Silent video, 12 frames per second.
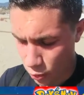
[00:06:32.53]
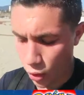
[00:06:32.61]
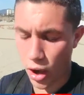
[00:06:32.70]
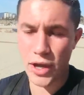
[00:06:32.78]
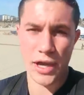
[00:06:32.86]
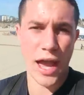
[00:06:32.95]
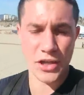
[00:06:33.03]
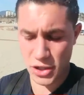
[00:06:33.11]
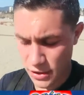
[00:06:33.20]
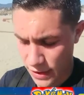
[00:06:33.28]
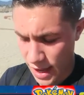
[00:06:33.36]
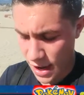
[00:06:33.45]
Well, okay,
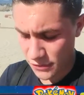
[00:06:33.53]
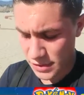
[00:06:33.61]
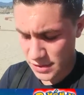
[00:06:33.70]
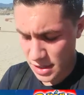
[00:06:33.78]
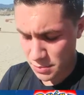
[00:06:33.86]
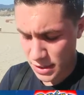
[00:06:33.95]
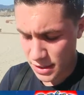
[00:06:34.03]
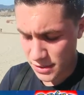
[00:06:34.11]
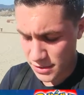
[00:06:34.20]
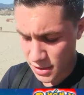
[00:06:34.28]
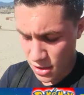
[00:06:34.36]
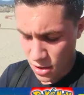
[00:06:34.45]
actually they have the
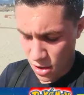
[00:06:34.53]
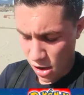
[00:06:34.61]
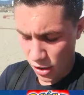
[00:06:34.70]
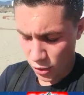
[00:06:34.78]
CPs